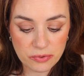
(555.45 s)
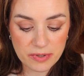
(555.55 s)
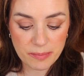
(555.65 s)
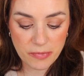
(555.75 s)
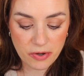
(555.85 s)
do
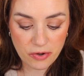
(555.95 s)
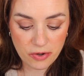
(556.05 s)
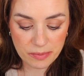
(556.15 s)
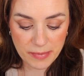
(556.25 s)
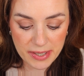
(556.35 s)
them
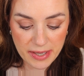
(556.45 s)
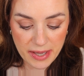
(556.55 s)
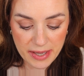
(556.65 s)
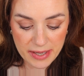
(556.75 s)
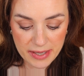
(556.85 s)
on my
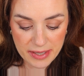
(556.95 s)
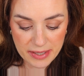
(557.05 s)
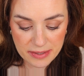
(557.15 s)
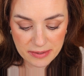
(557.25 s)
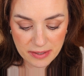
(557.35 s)

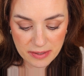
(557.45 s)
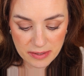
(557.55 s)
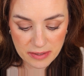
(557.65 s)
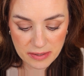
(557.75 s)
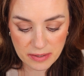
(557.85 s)
hand,
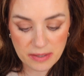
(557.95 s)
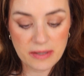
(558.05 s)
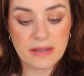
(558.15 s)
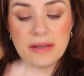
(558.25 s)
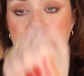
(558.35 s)

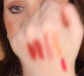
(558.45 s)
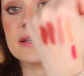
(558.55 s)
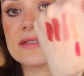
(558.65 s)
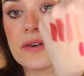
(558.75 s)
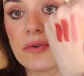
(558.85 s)
and
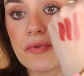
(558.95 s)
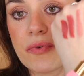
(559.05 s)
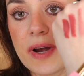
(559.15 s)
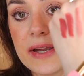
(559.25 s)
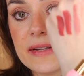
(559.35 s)
it's
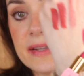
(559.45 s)
right